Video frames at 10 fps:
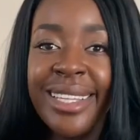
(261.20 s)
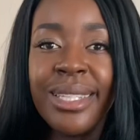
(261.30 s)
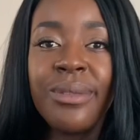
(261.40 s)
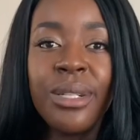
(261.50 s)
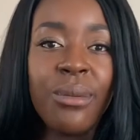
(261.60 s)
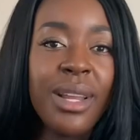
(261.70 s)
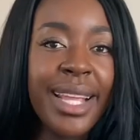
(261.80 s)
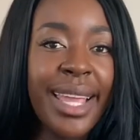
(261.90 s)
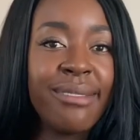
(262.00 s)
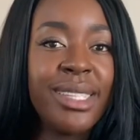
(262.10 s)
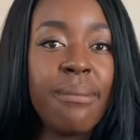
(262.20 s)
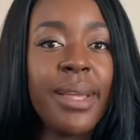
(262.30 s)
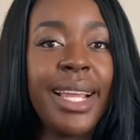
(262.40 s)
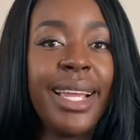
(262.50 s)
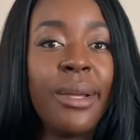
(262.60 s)
You wouldn't want to give
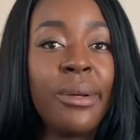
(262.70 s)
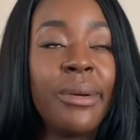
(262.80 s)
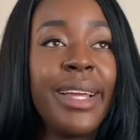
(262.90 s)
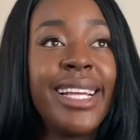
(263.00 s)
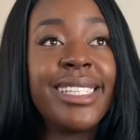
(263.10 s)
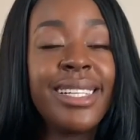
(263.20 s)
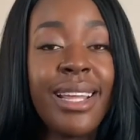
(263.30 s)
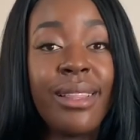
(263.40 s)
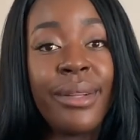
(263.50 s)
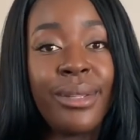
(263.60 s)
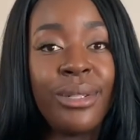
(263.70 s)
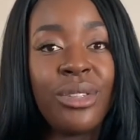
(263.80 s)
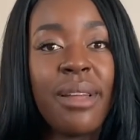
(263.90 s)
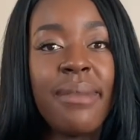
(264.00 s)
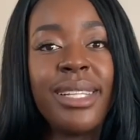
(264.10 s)
somebody who isn't in their third
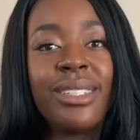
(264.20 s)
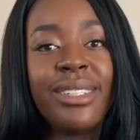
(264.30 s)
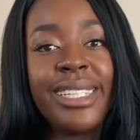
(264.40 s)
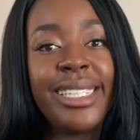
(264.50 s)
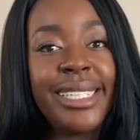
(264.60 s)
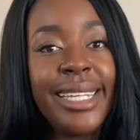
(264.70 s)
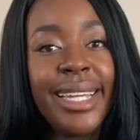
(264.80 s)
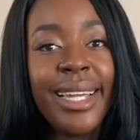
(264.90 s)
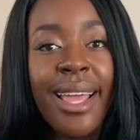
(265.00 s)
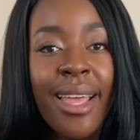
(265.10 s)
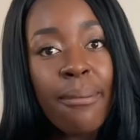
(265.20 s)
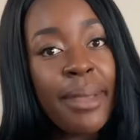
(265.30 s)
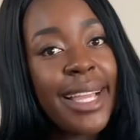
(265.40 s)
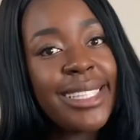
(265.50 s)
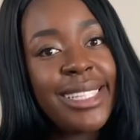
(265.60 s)
trimester this tea
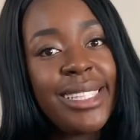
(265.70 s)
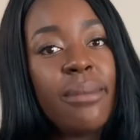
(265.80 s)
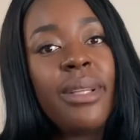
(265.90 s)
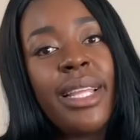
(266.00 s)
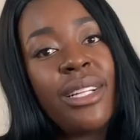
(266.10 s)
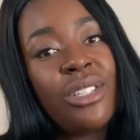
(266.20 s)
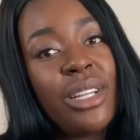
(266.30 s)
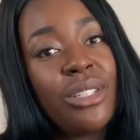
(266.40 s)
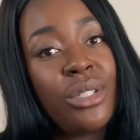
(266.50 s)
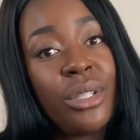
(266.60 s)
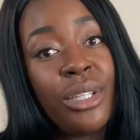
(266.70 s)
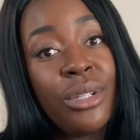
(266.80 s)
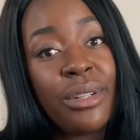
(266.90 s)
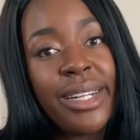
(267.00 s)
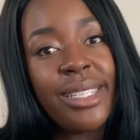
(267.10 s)
because the stimulation to the
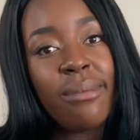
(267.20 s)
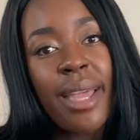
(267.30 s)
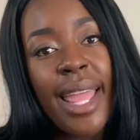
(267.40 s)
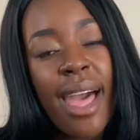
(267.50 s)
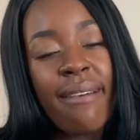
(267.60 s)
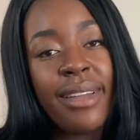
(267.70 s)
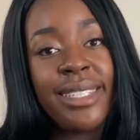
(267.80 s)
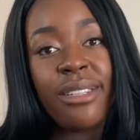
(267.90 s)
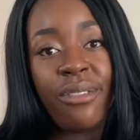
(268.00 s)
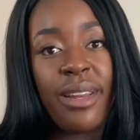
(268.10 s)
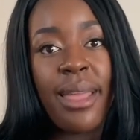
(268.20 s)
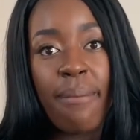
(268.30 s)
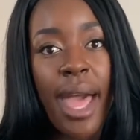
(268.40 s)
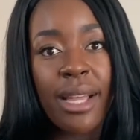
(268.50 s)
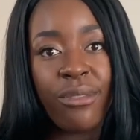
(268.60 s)
uterus might have a different
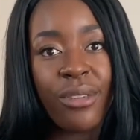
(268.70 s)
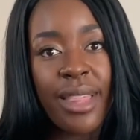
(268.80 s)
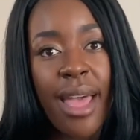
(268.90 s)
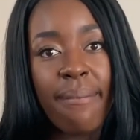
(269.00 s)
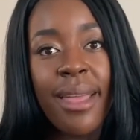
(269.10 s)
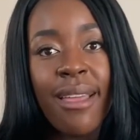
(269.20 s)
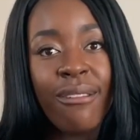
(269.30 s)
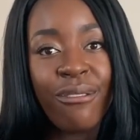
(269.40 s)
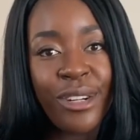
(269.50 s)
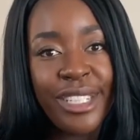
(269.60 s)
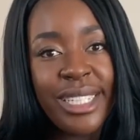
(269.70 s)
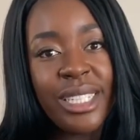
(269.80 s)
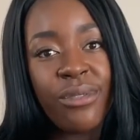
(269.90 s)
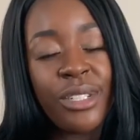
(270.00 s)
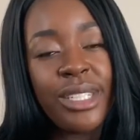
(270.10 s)
impact for them
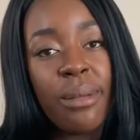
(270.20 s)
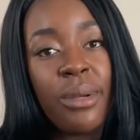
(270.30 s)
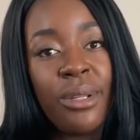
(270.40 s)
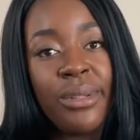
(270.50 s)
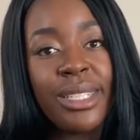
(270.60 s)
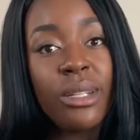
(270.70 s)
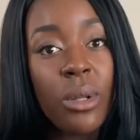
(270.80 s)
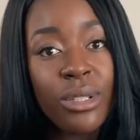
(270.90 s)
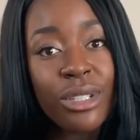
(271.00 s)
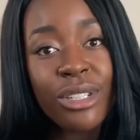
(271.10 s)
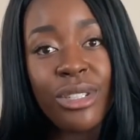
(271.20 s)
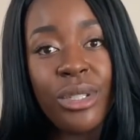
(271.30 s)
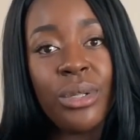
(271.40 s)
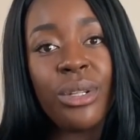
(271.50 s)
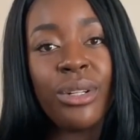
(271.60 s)
versus for someone who is closer
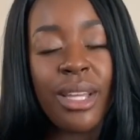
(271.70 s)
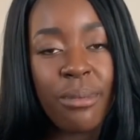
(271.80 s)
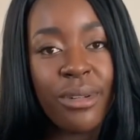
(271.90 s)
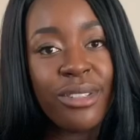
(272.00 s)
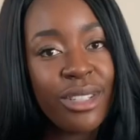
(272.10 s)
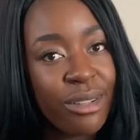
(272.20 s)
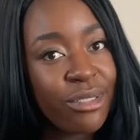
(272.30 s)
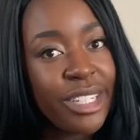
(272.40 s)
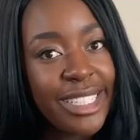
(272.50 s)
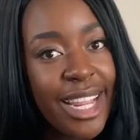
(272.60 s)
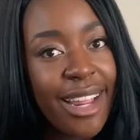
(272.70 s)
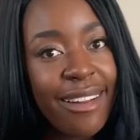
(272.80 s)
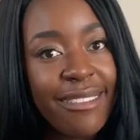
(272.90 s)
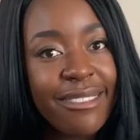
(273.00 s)
to their labor and delivery date.